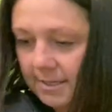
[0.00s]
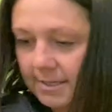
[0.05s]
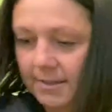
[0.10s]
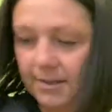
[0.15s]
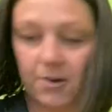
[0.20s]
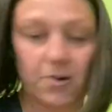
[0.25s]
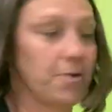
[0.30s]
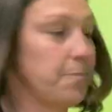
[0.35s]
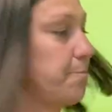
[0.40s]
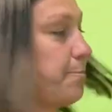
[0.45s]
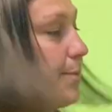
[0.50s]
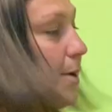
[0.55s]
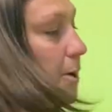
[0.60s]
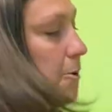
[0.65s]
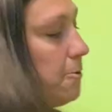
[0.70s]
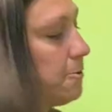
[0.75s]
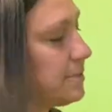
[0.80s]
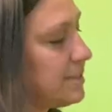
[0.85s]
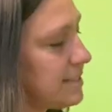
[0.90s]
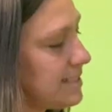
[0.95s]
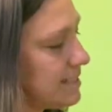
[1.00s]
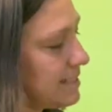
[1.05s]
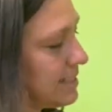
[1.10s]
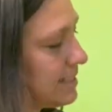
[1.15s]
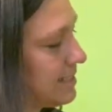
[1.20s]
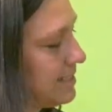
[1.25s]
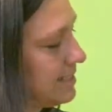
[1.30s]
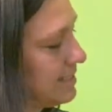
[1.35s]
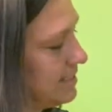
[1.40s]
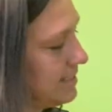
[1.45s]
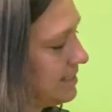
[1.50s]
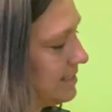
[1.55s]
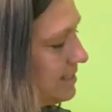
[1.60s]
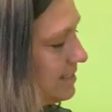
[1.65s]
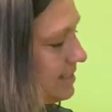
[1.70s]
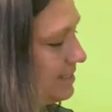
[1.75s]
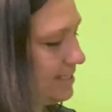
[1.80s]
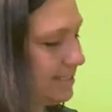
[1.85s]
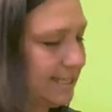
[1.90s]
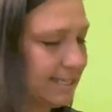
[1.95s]
There are boats.
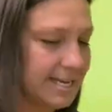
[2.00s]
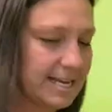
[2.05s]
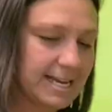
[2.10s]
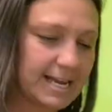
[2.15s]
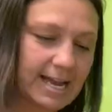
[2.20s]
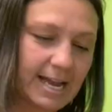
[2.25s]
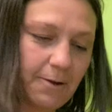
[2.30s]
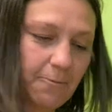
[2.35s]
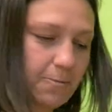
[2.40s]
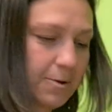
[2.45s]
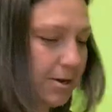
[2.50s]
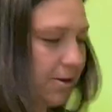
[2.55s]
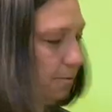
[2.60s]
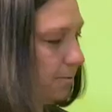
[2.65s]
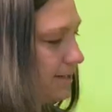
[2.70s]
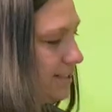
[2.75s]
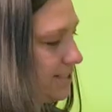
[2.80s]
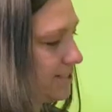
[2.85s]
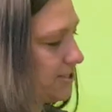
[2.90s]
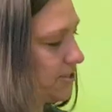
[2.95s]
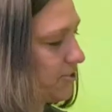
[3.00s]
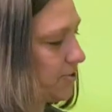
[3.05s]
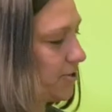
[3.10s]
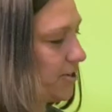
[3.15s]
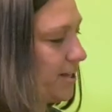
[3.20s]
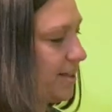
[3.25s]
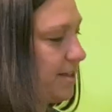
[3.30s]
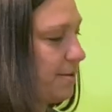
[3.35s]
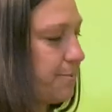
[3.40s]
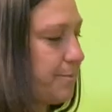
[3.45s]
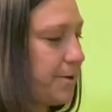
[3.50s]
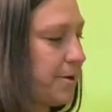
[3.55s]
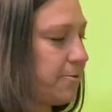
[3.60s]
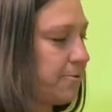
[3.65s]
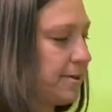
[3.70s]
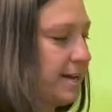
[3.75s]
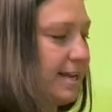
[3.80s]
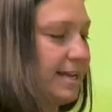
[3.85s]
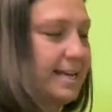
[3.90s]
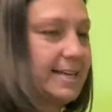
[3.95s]
I wonder what story the
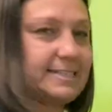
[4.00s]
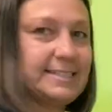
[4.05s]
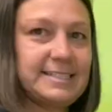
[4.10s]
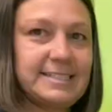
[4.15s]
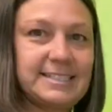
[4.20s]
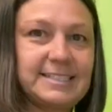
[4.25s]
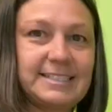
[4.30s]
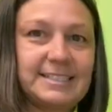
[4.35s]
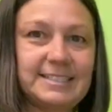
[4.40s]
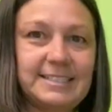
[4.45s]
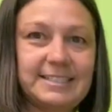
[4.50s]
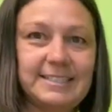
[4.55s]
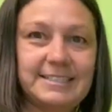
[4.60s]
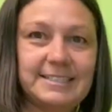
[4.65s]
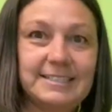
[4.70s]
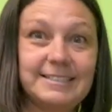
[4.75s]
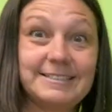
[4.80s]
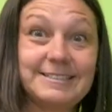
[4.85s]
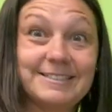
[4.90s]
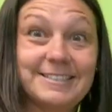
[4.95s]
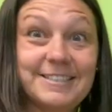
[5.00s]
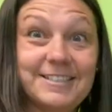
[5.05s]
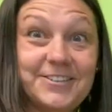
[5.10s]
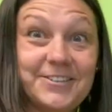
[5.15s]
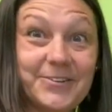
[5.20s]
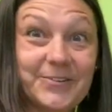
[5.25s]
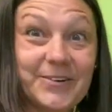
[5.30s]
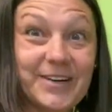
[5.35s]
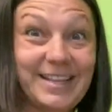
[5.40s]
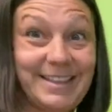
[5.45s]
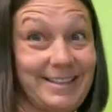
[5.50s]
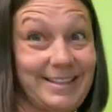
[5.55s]
boat has to do with.